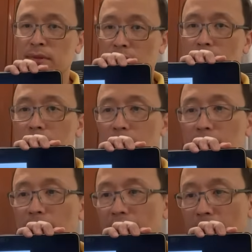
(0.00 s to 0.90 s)
This is a
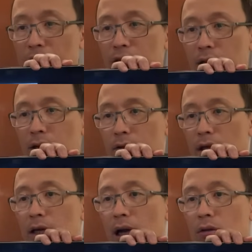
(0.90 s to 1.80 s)
slide I have here.
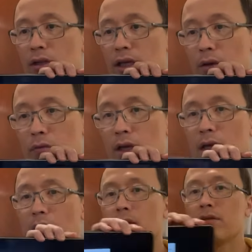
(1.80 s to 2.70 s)
Okay, I don't think you can read
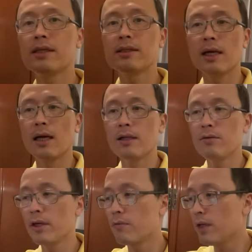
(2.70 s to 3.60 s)
it. I don't
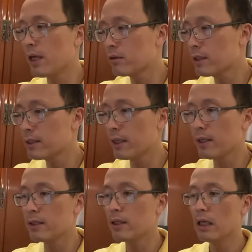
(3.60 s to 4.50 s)
think you can read it. I'll just say
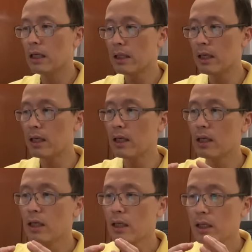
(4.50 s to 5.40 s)
it. That
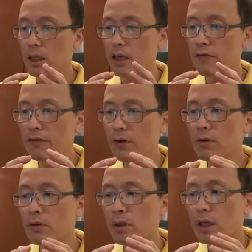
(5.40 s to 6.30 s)
if
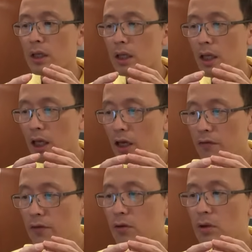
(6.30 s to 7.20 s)
you
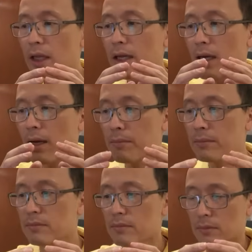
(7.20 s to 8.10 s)
take up
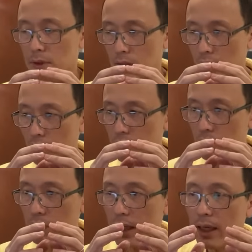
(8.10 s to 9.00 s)

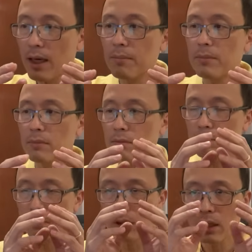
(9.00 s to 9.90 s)
$1
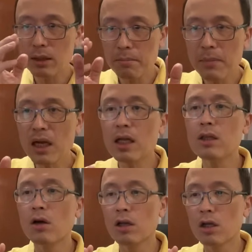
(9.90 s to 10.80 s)
million
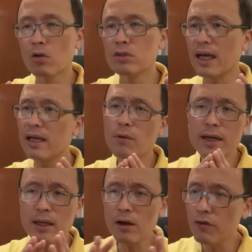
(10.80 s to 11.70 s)
loans, and
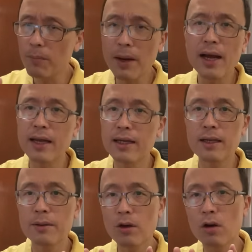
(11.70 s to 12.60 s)
right now if you buy
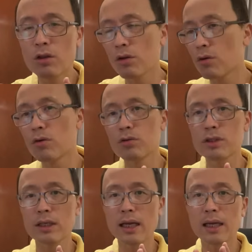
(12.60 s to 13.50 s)
any condos,